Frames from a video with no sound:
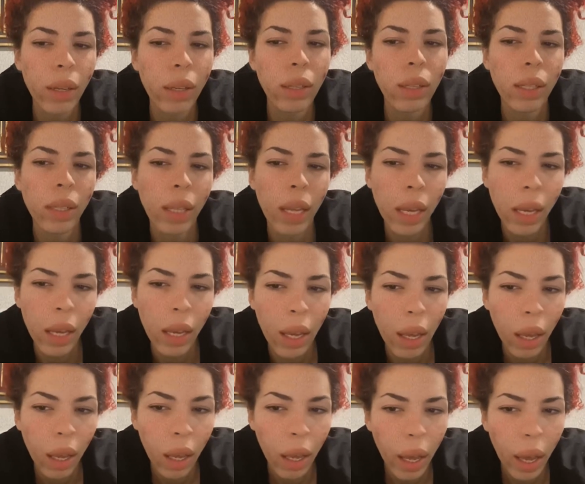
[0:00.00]
way they couldn't
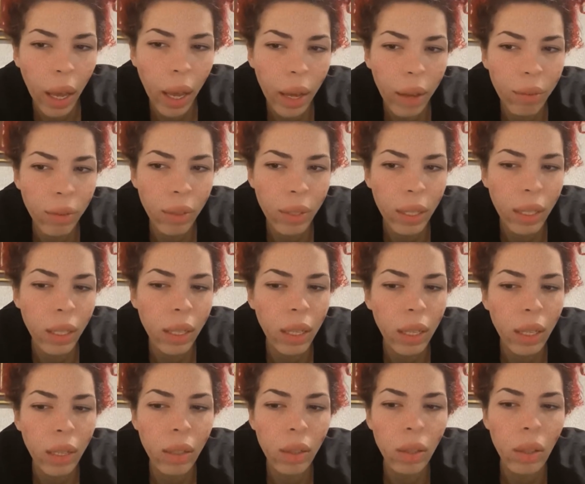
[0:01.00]
like have
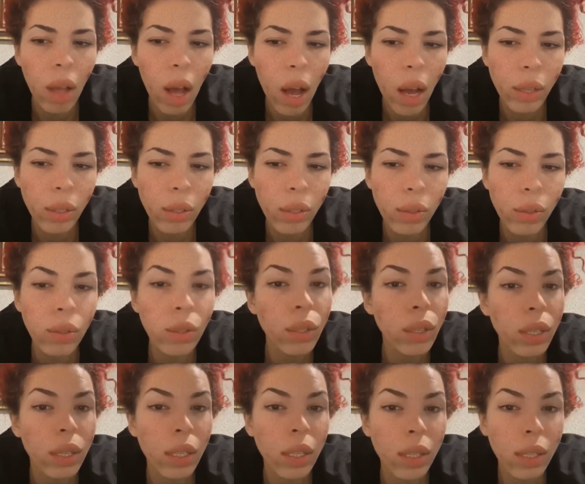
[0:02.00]
any like
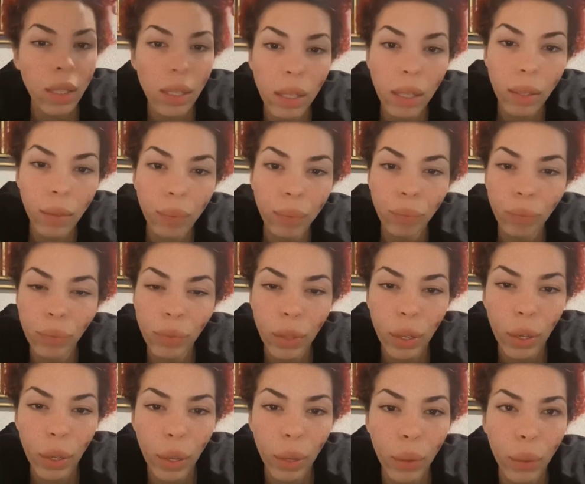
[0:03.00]
lawsuits or
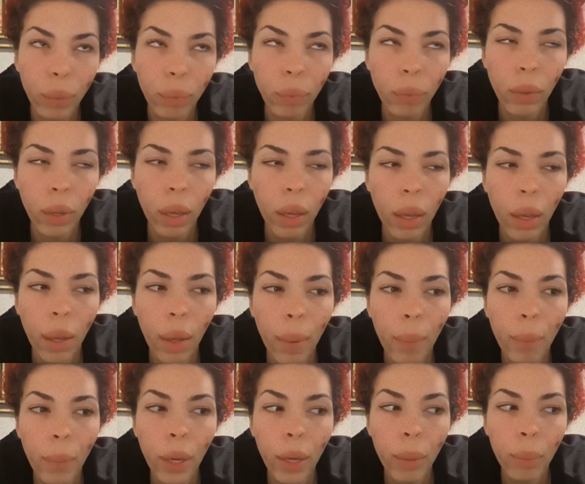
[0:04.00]
anything, you know.
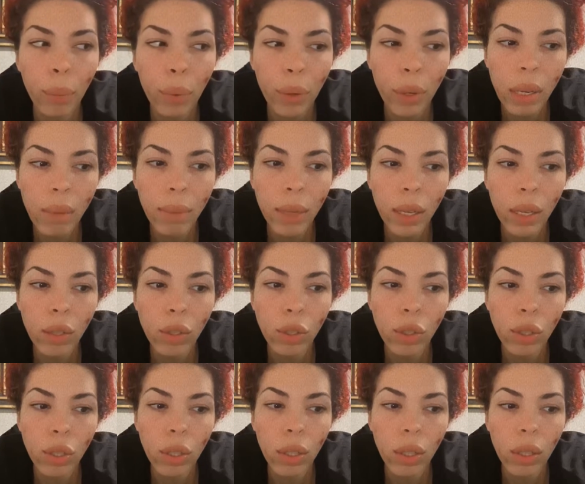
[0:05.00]
But pretty
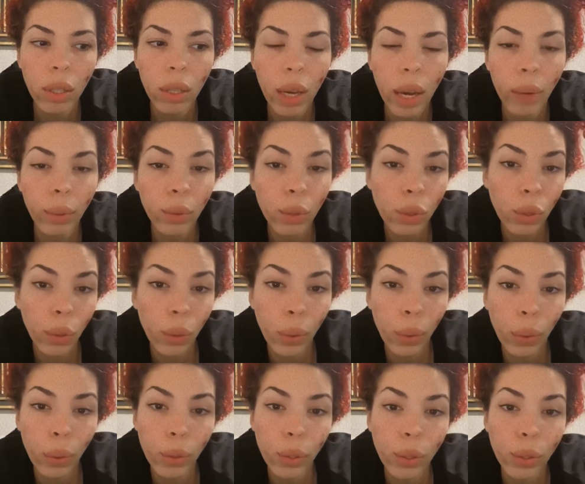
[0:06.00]
much I
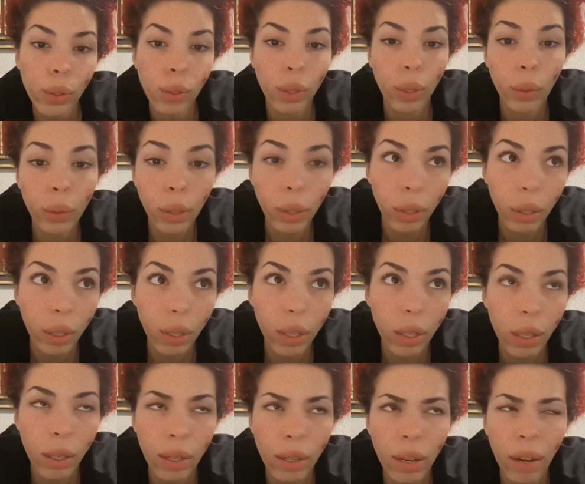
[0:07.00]
was told there's no
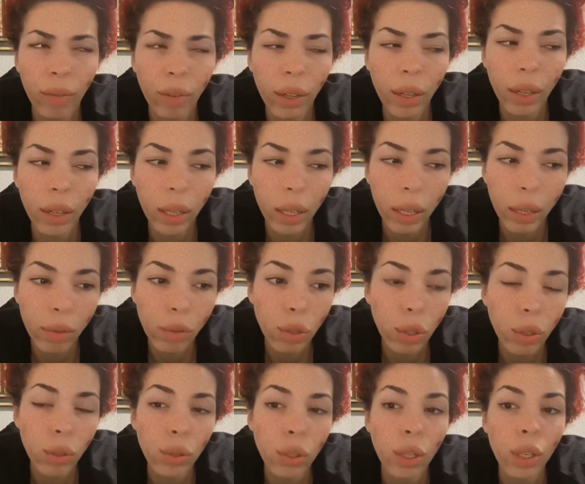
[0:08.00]
cure. You're never gonna
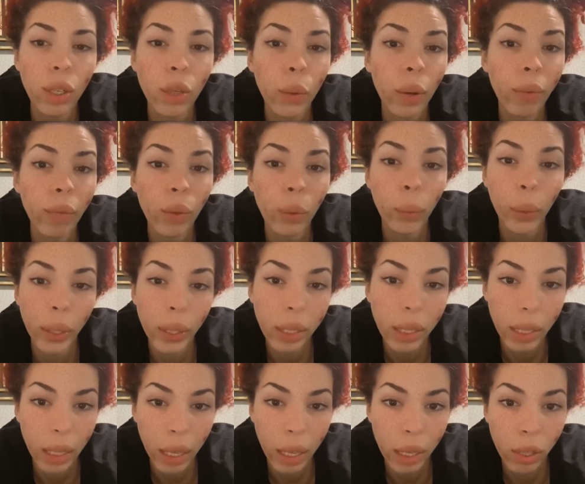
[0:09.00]
have children. You have the
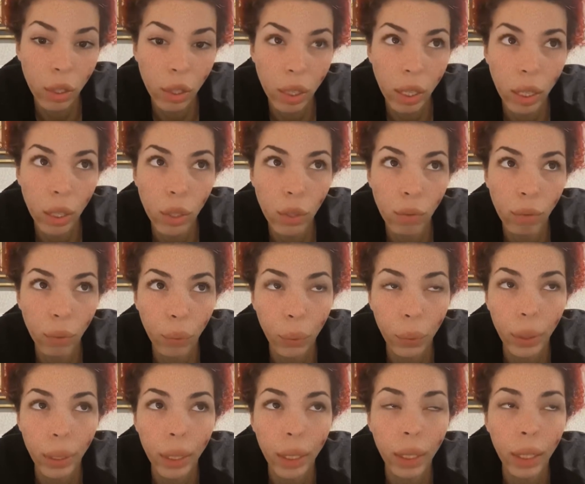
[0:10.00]
worst stage, stage
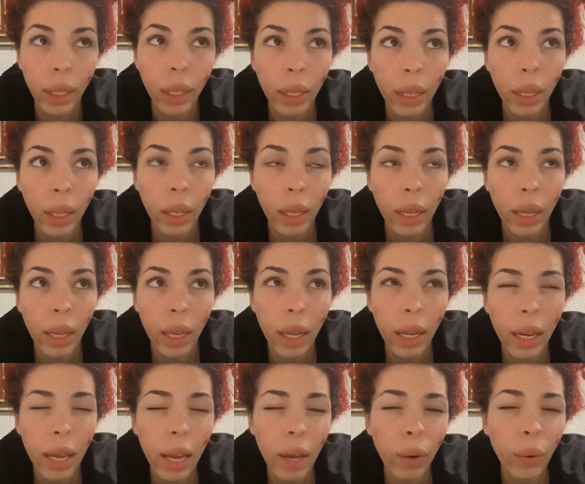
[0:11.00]
4.
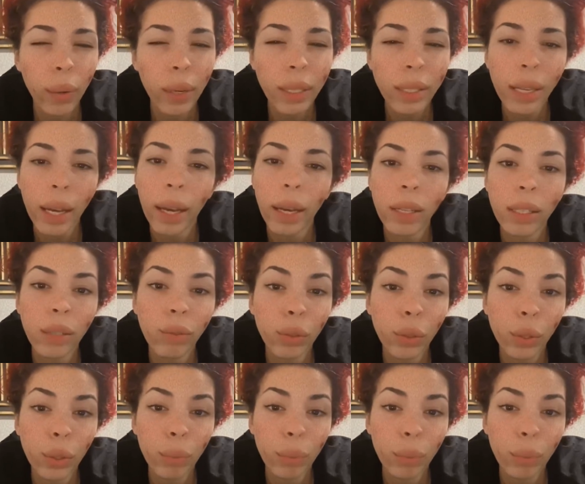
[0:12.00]
And I always had